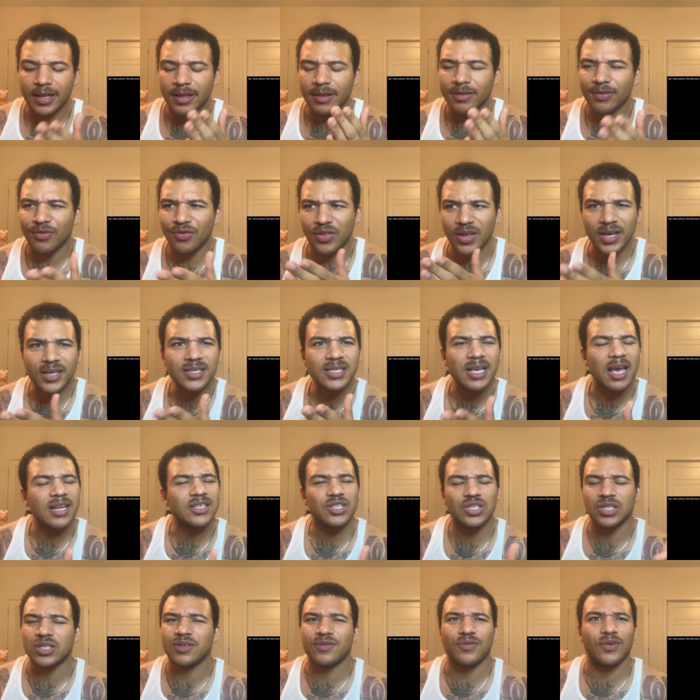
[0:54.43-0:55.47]
this, I
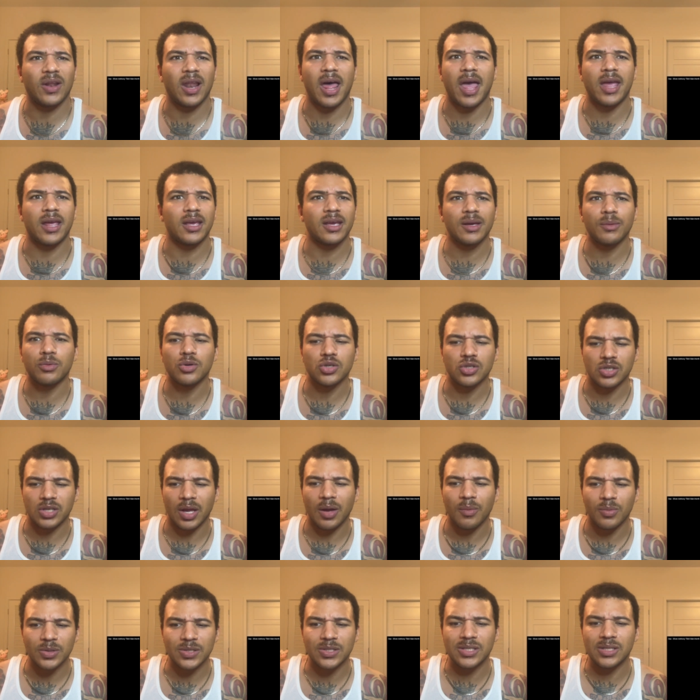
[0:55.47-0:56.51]
just feel like it was
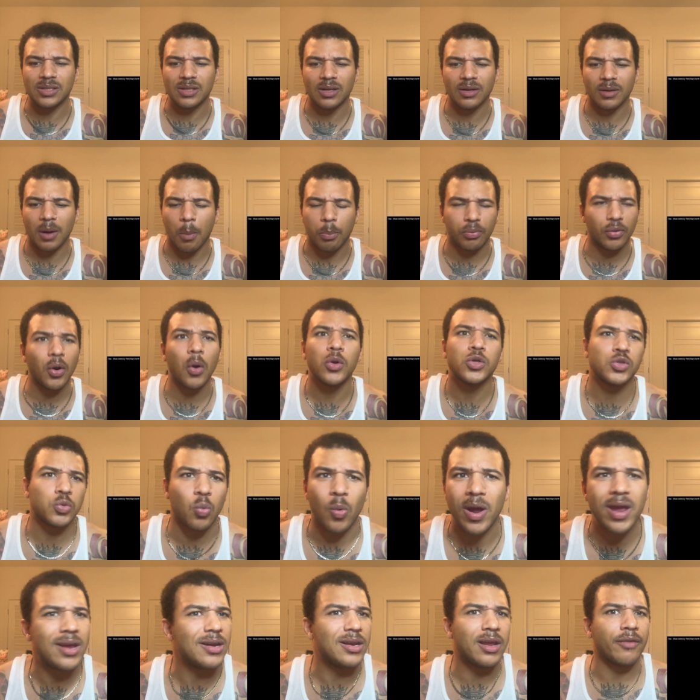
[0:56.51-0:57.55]
approached
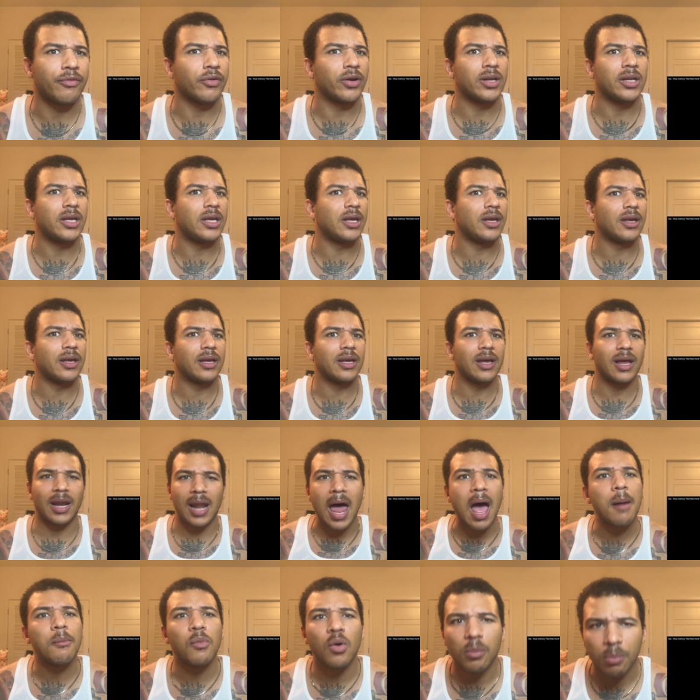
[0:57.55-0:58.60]
way differently, a
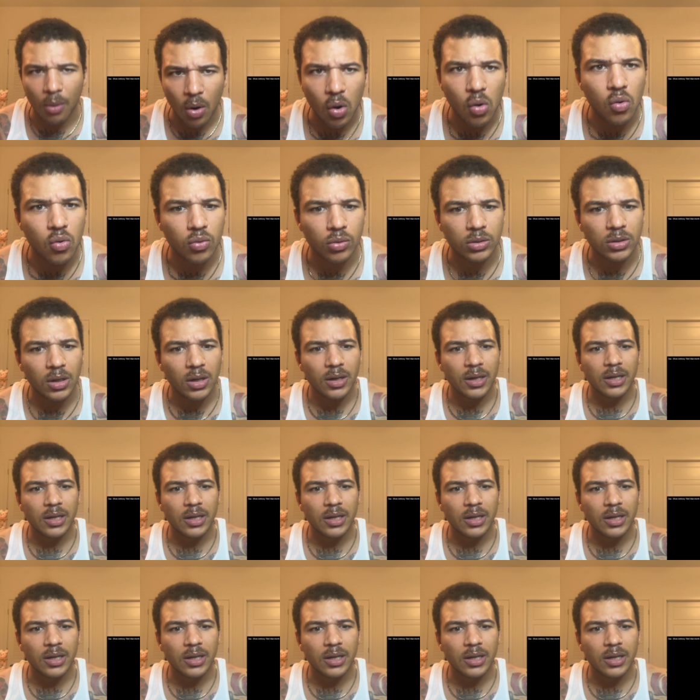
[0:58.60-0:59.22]
lot more bold,